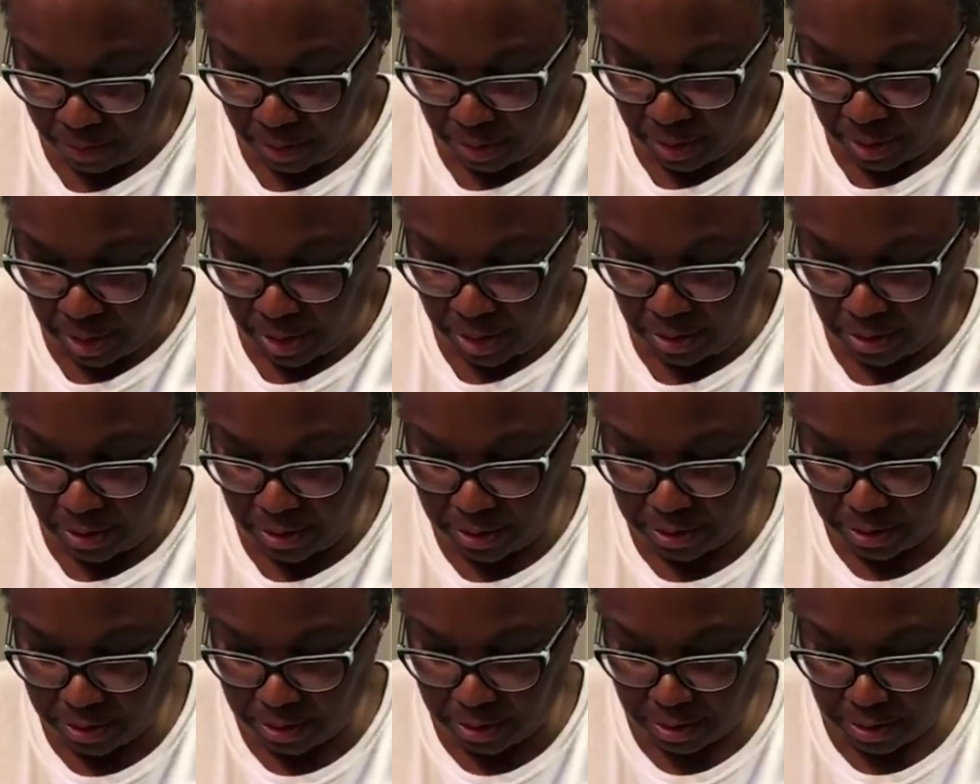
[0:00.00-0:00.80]

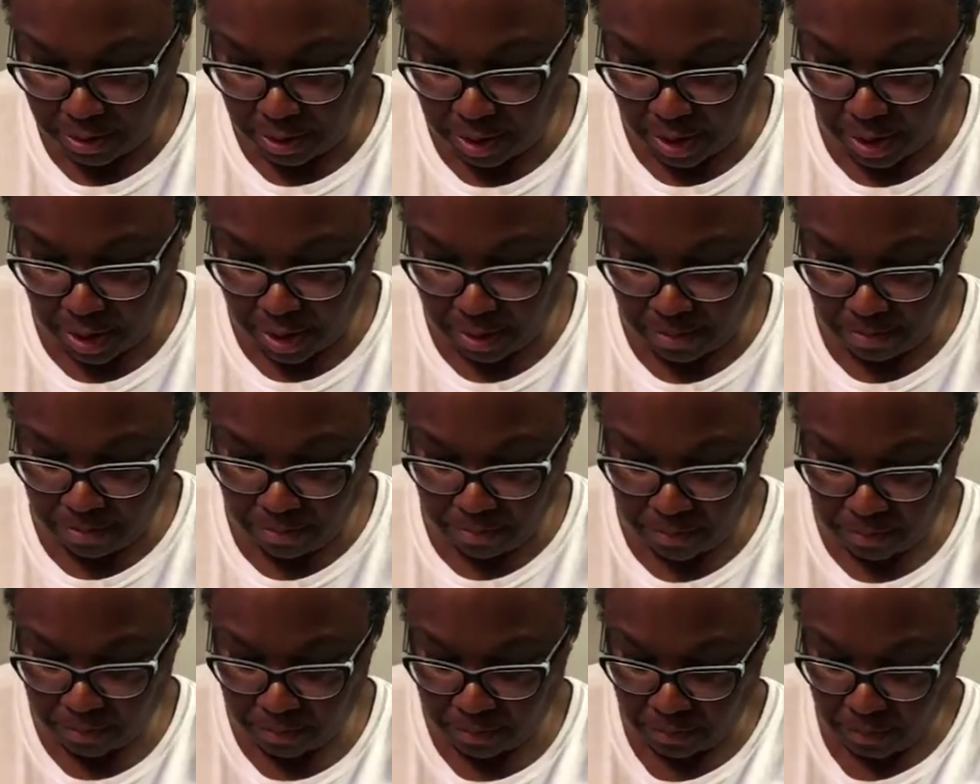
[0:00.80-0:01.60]
this,
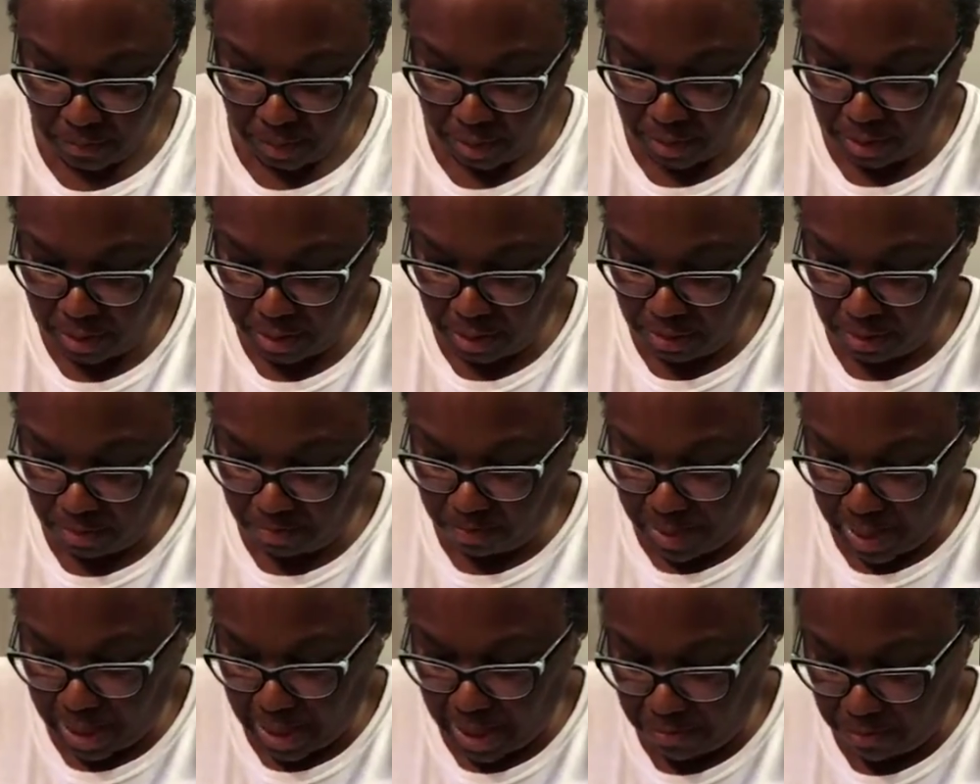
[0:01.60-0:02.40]
did it
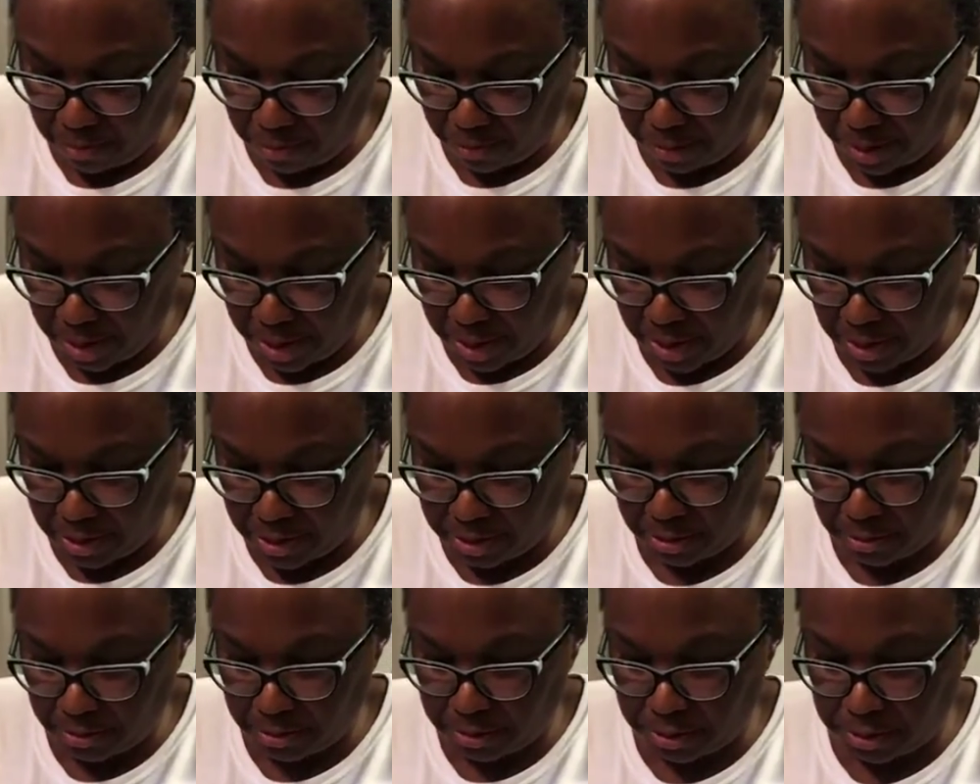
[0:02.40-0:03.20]
bain-marie,
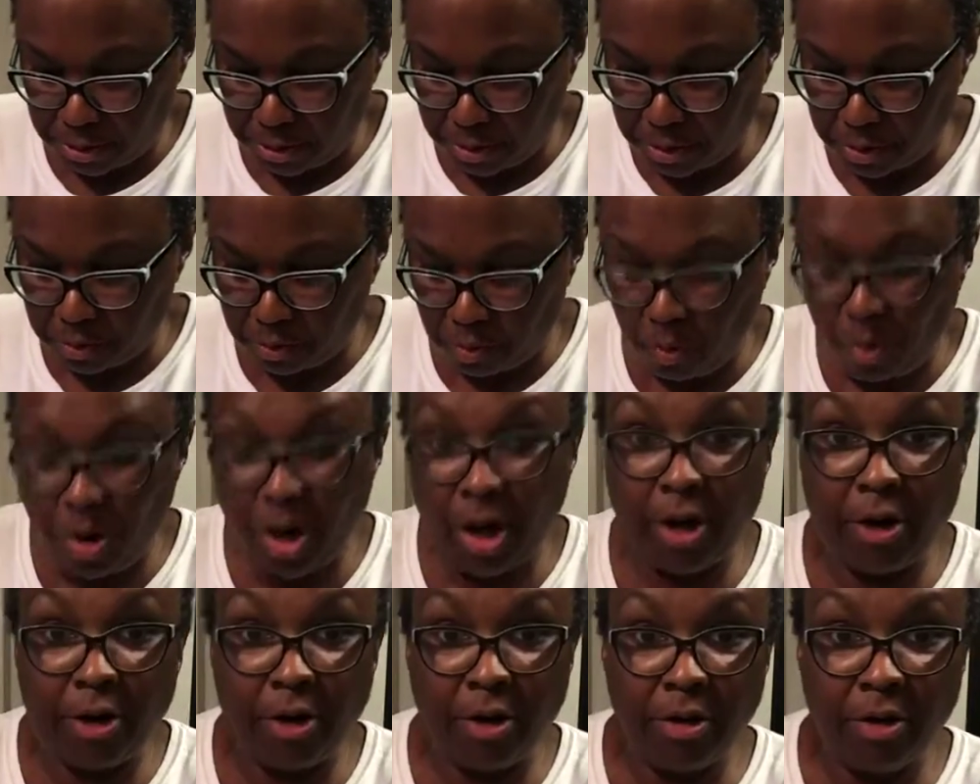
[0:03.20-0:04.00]
so it's just
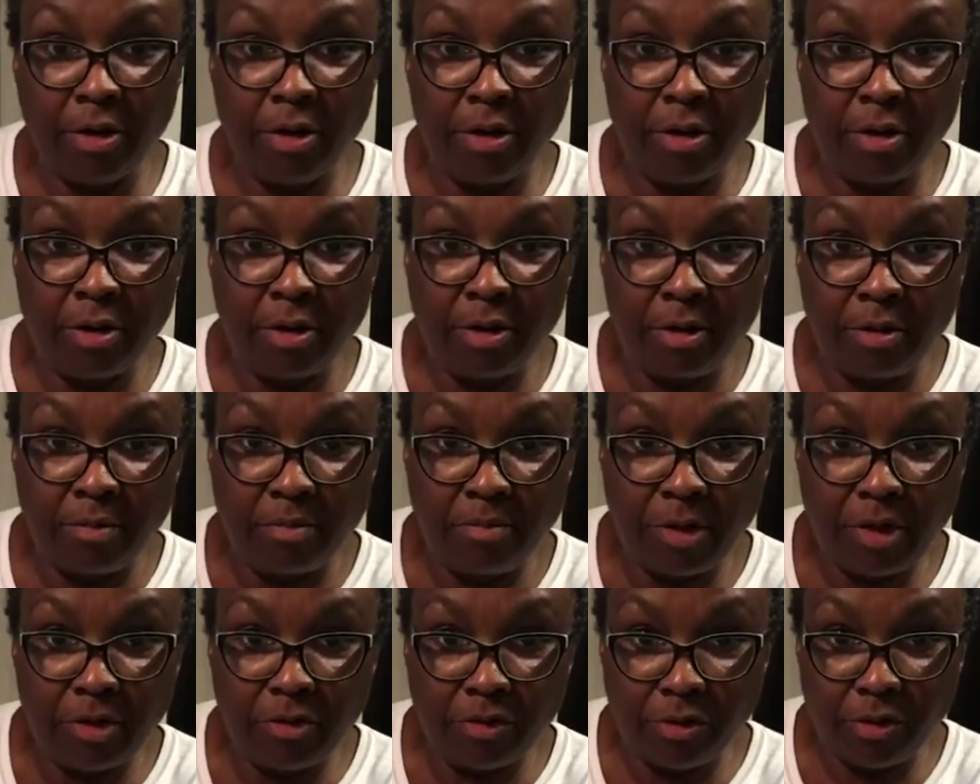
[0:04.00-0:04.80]
water.
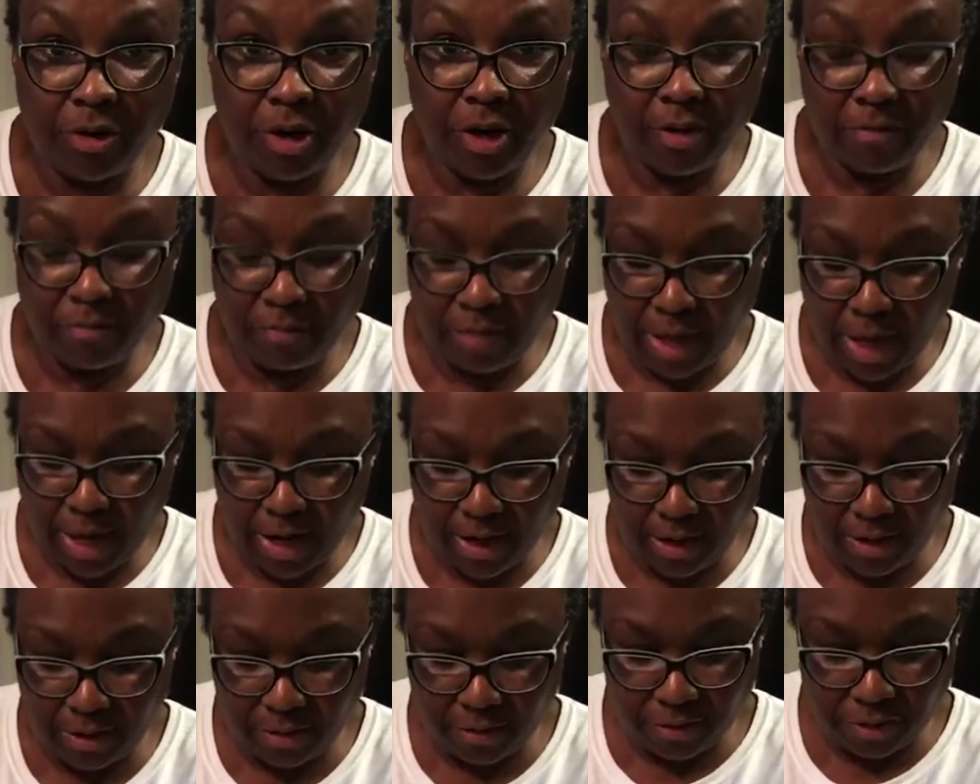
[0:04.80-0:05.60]
Make sure I got
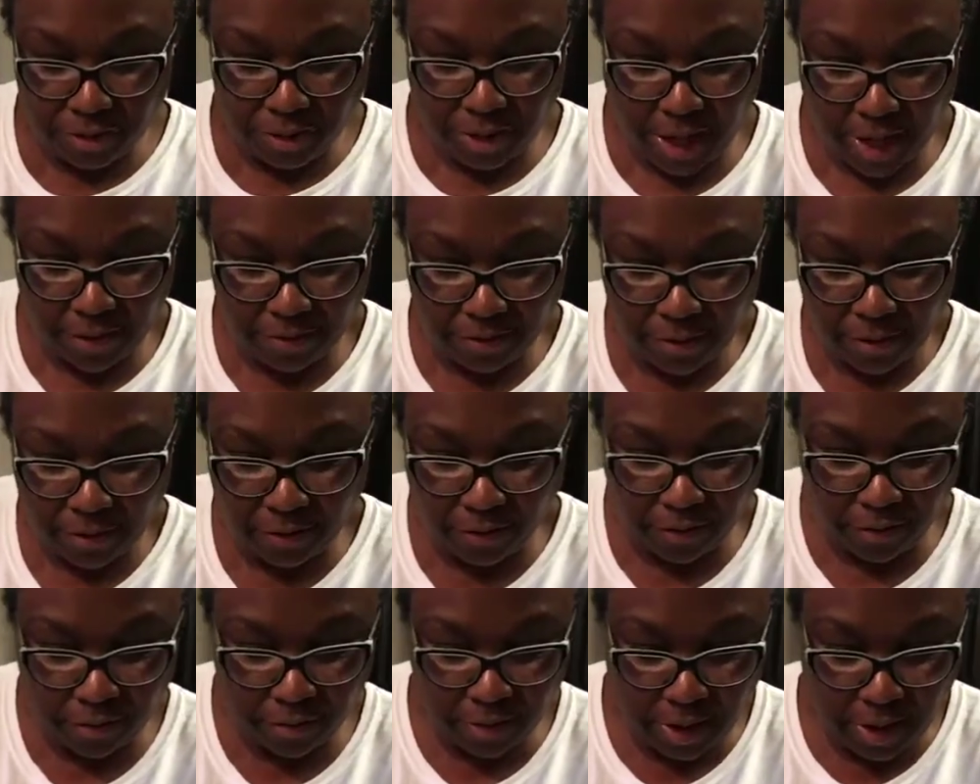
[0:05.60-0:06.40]
it in the shot there
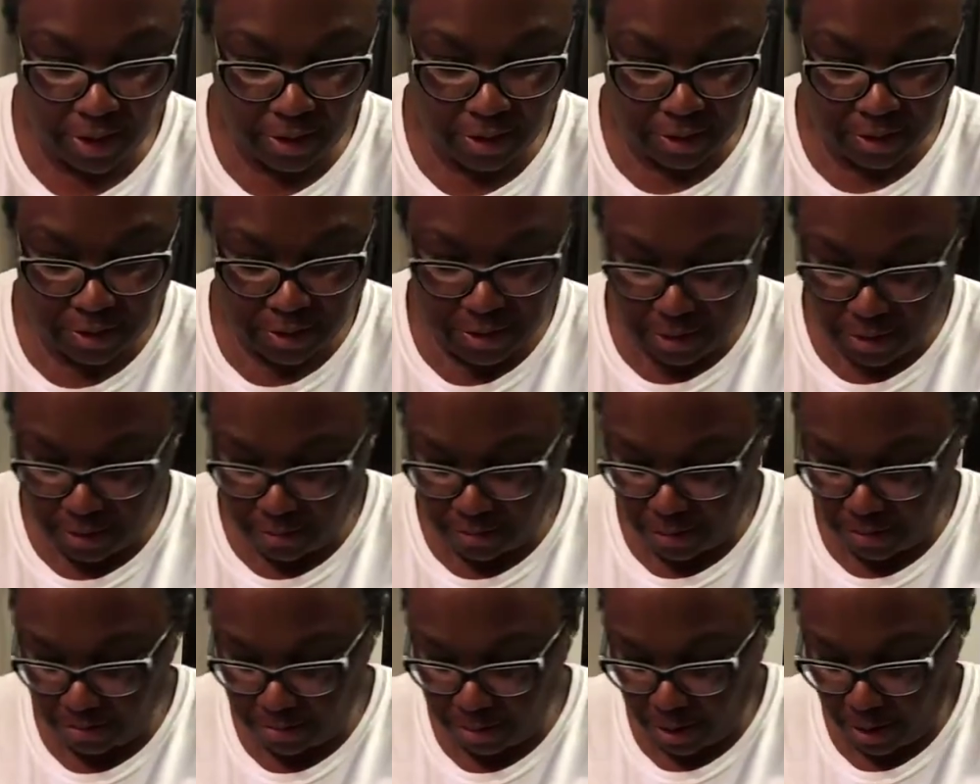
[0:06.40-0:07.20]
so you guys can see
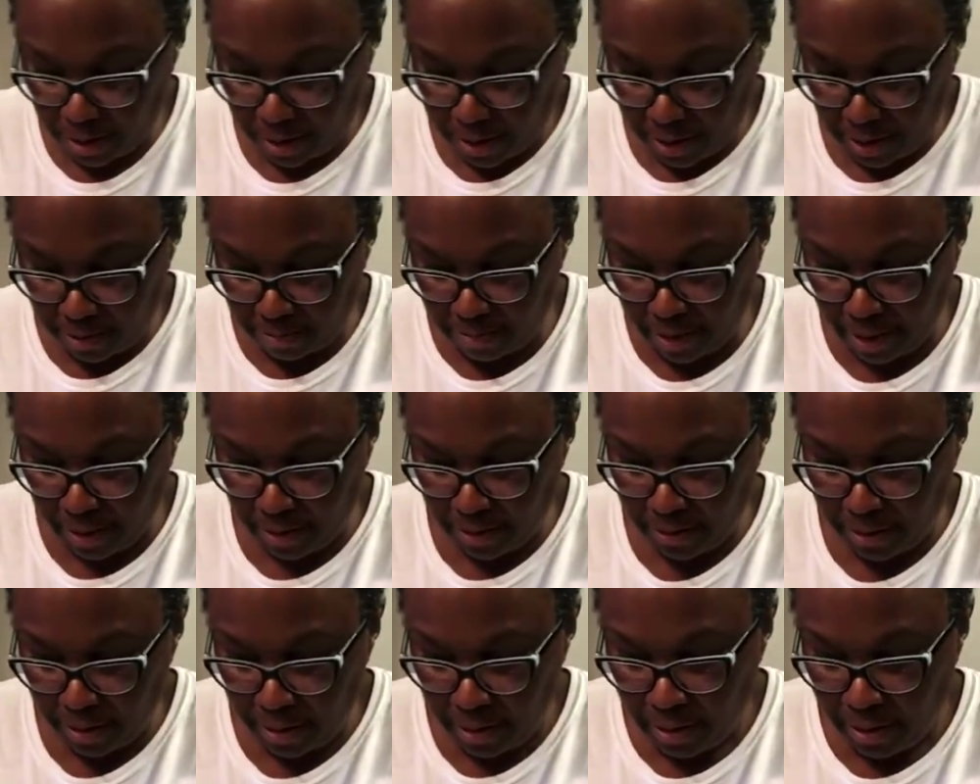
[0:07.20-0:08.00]
what I'm talking
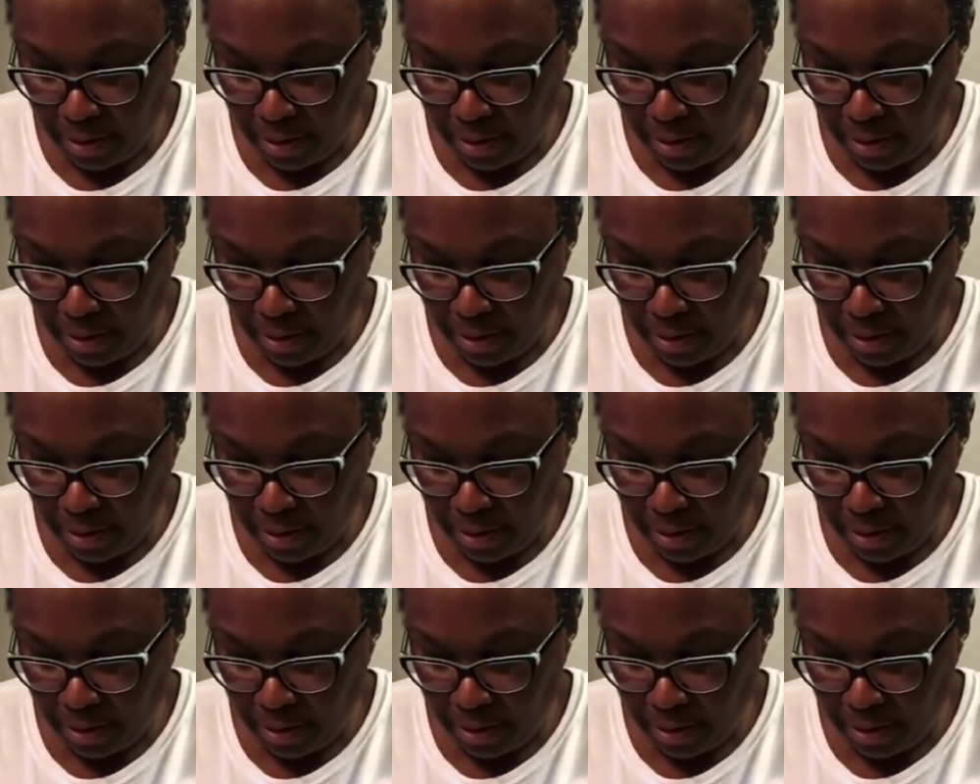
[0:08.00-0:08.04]
about.